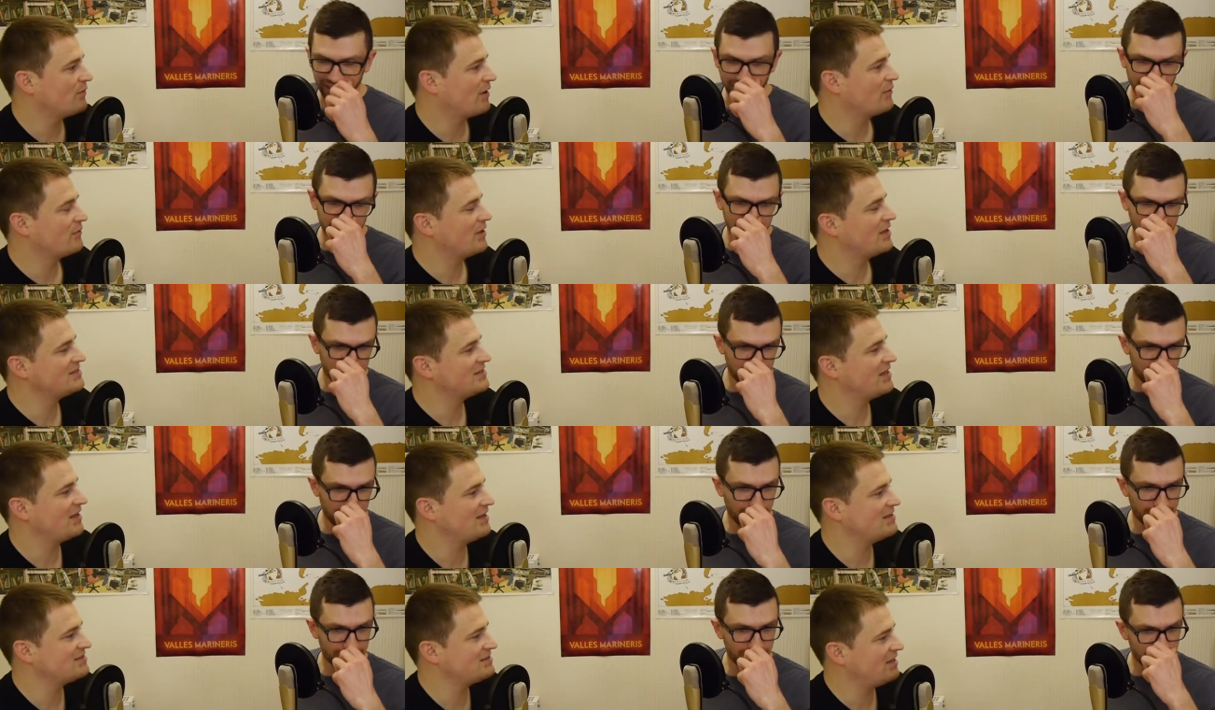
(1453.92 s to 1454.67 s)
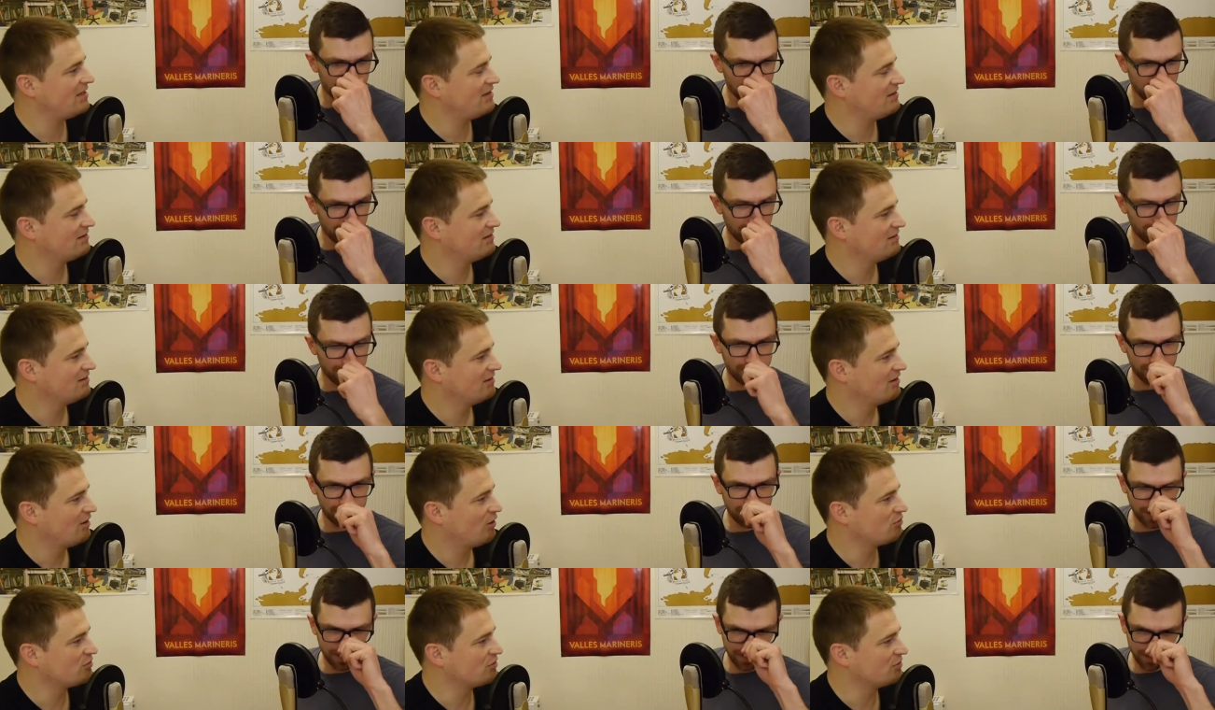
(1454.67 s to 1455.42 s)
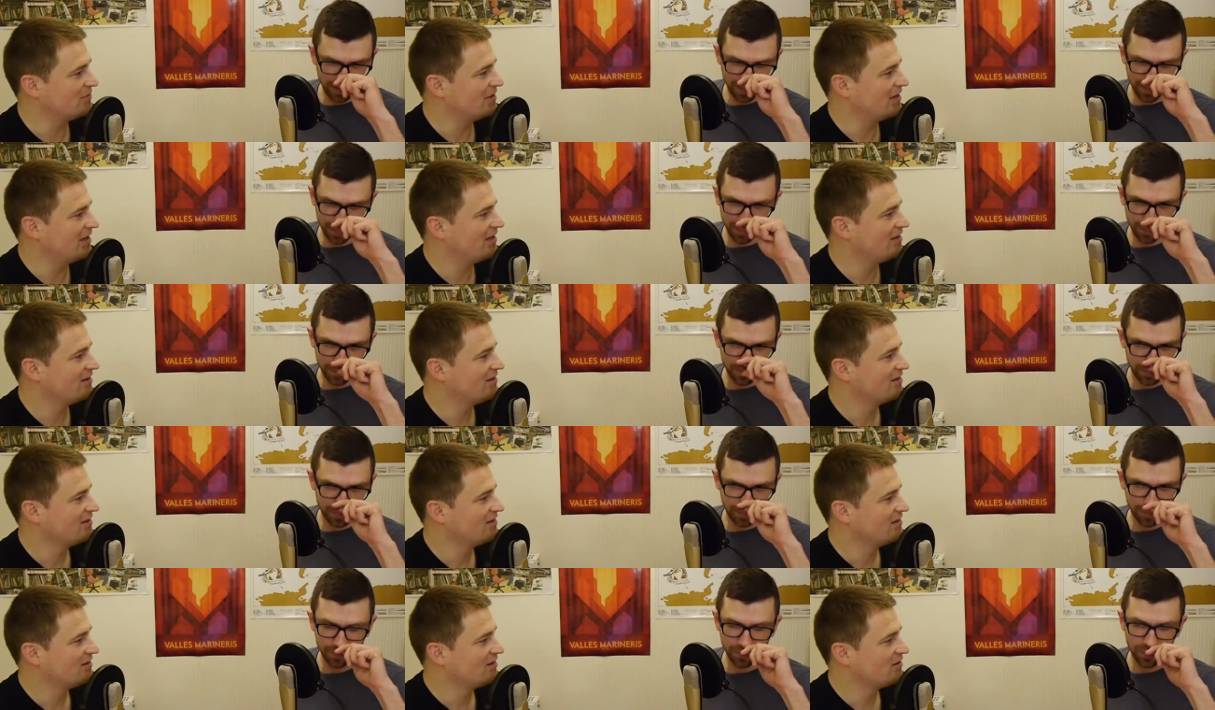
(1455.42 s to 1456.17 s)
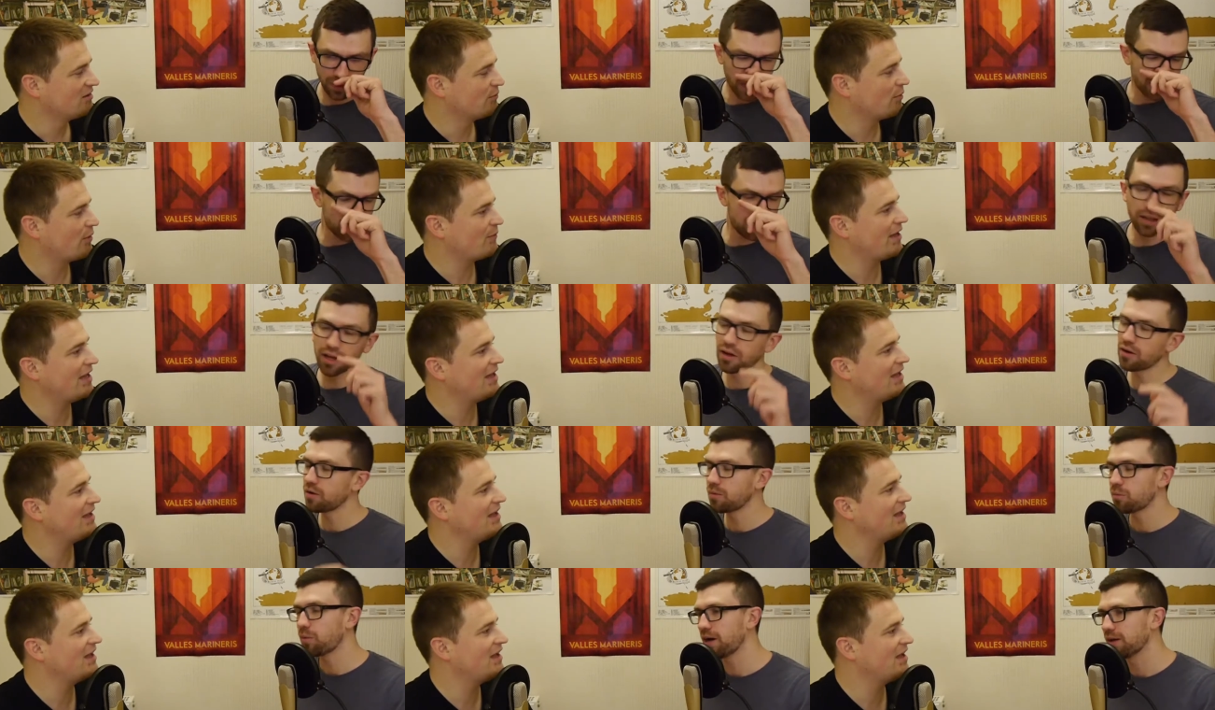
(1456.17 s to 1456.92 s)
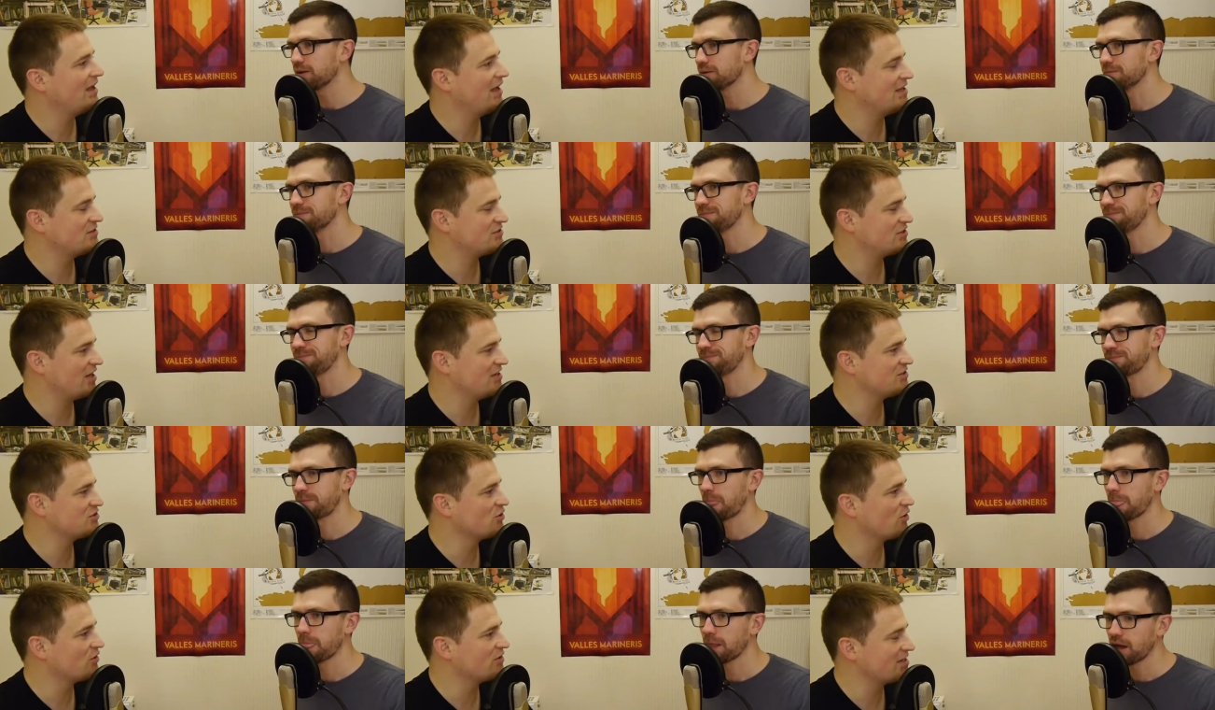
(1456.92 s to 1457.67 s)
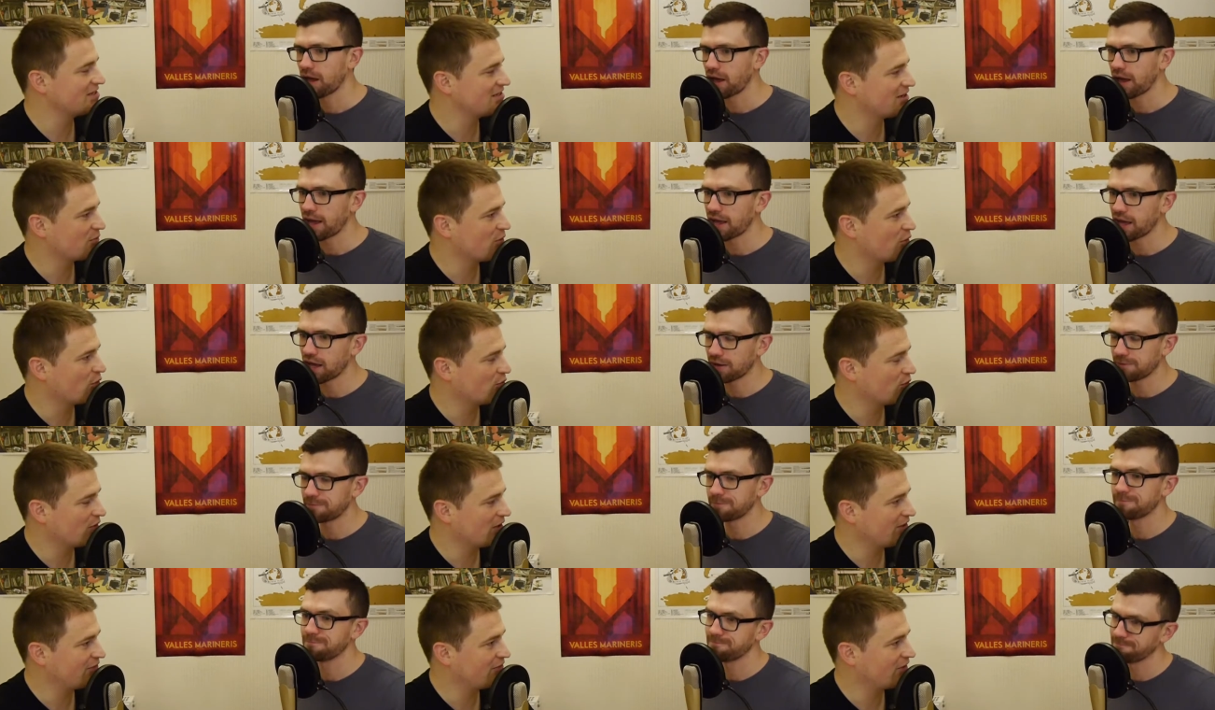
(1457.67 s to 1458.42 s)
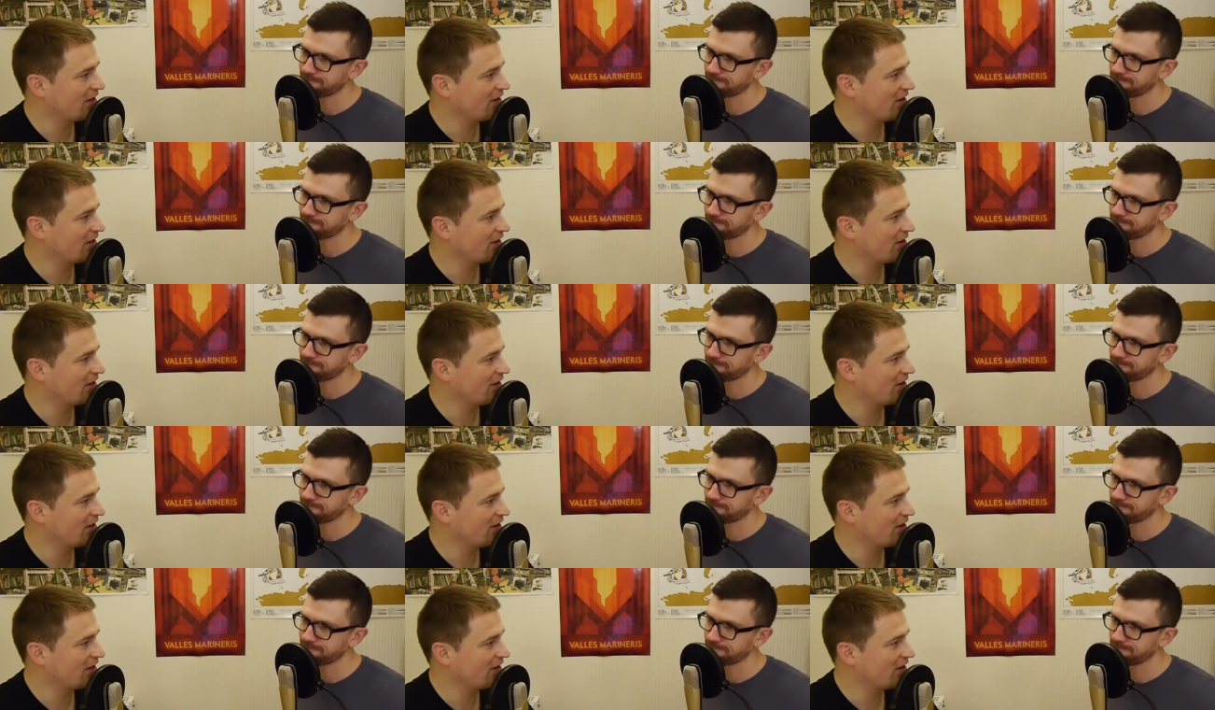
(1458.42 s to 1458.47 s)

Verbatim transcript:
Speaker 1: well, is it? Is it? Hold on a minute well, no, no, well, it's it's not necessarily we're already.